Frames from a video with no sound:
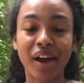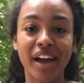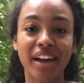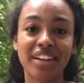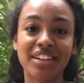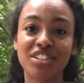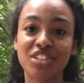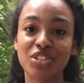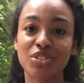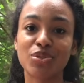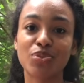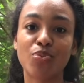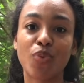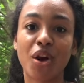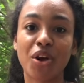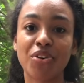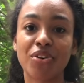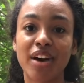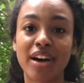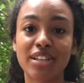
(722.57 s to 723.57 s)
I just
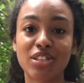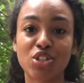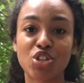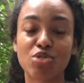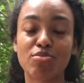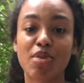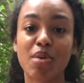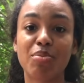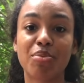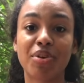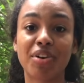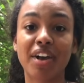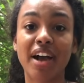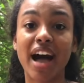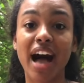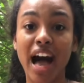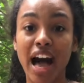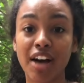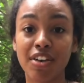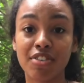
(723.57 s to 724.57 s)
want you guys to remember to
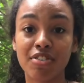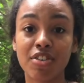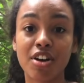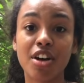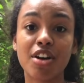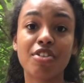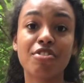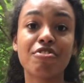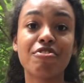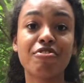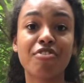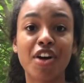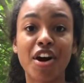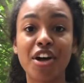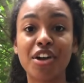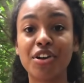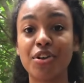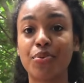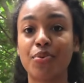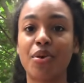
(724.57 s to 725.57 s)
have
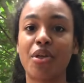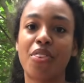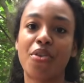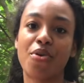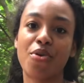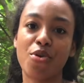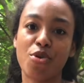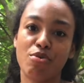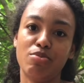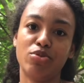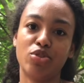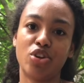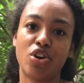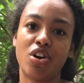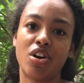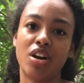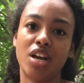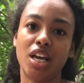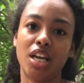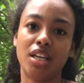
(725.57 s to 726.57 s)
fun with your hoop
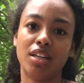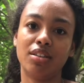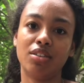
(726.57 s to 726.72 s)
journey.